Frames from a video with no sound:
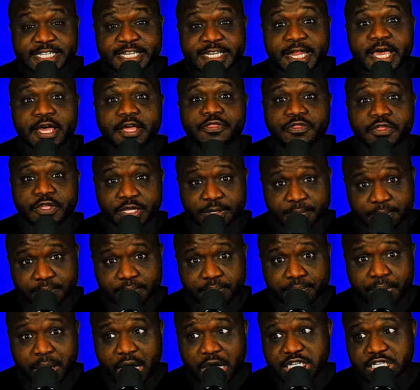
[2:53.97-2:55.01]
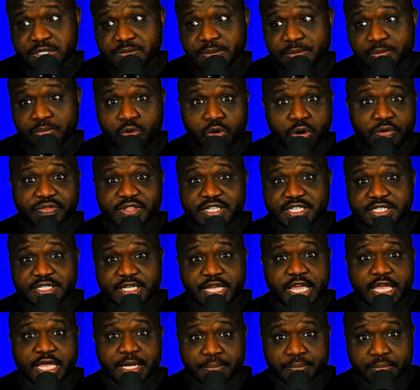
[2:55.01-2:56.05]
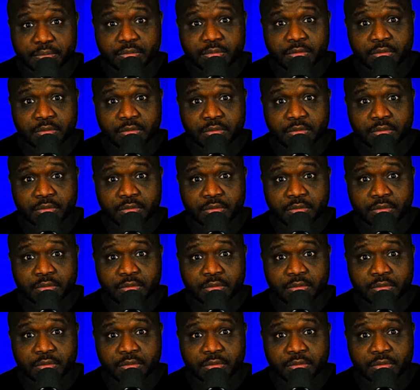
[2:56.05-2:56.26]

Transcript: nothing, possibly more of the same.